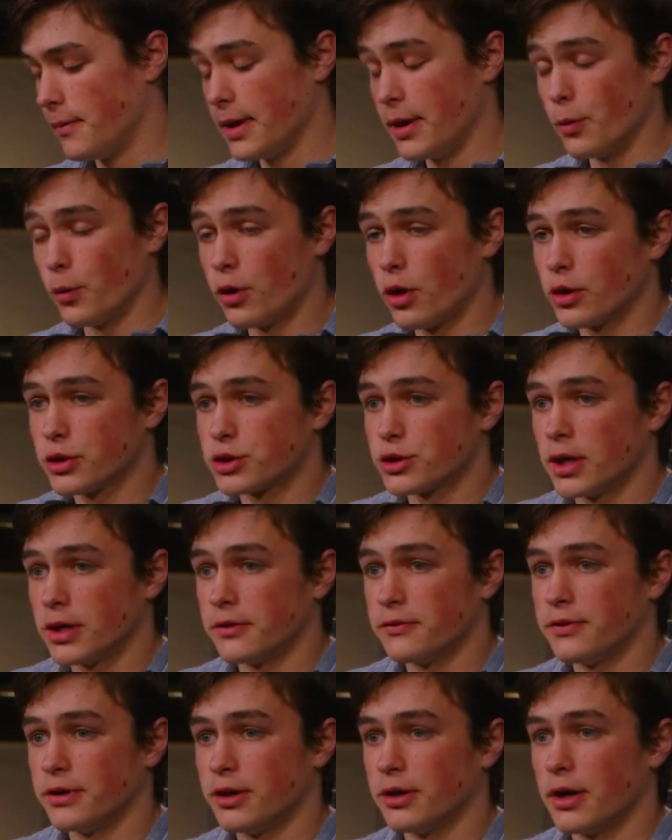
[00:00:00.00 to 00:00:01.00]
And we're all trying
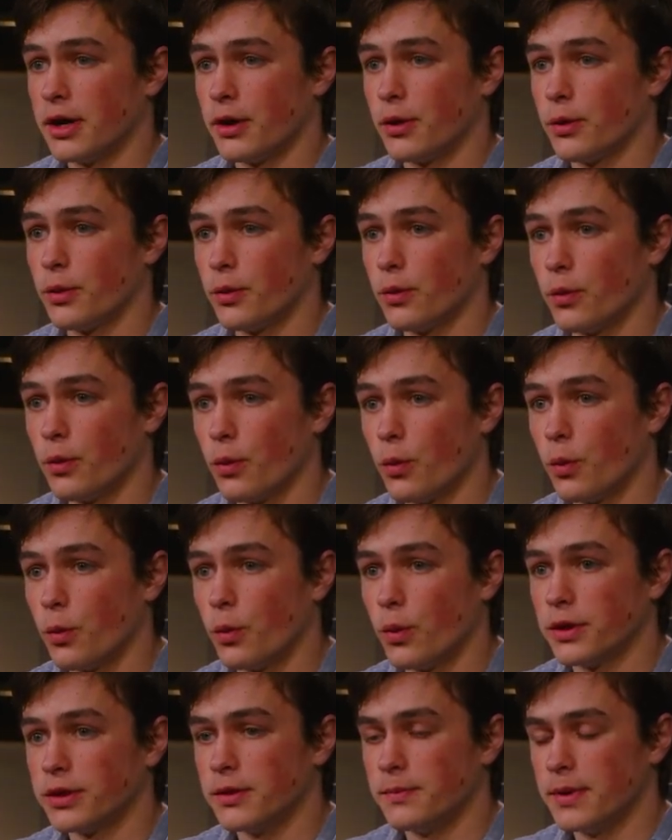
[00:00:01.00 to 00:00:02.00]
to figure out
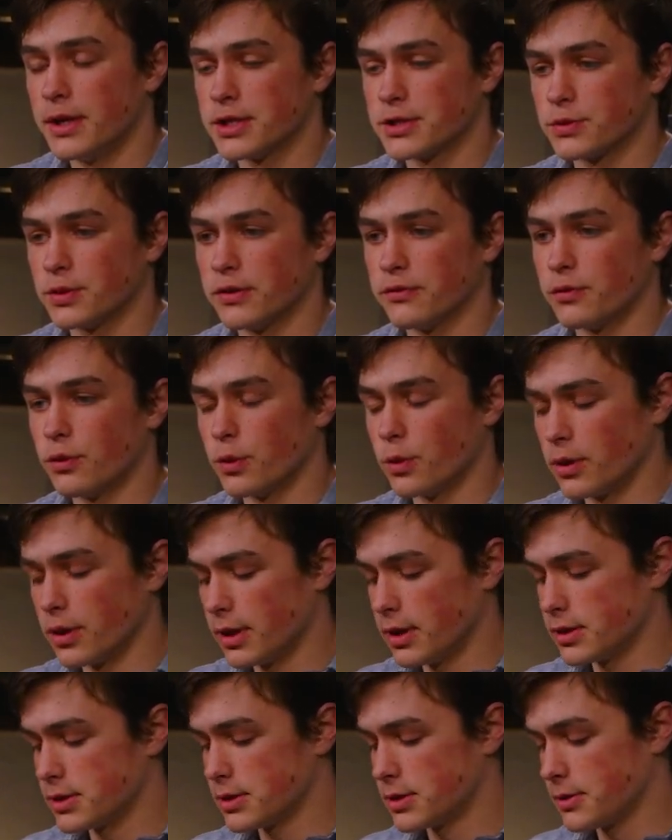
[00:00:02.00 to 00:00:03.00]
what the best way forward
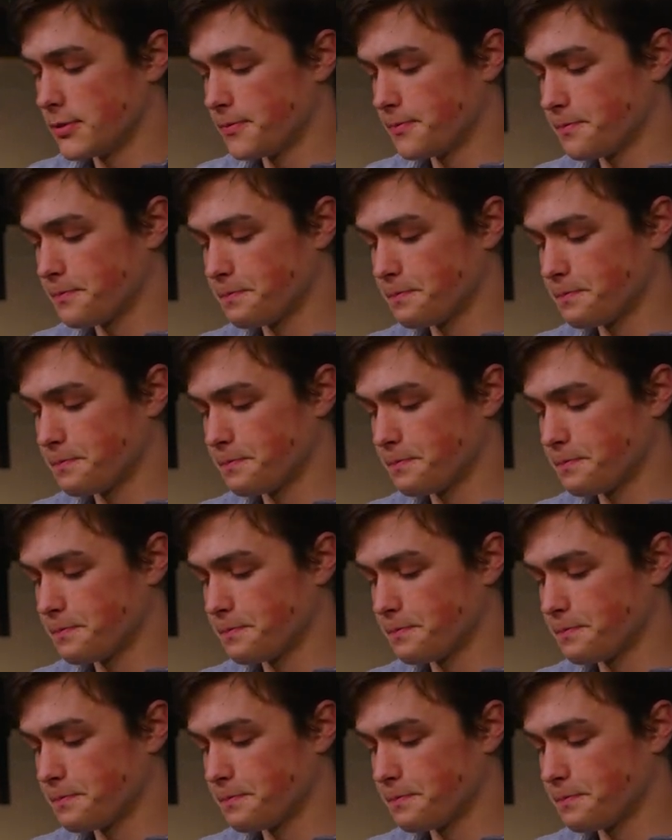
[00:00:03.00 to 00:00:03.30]
is.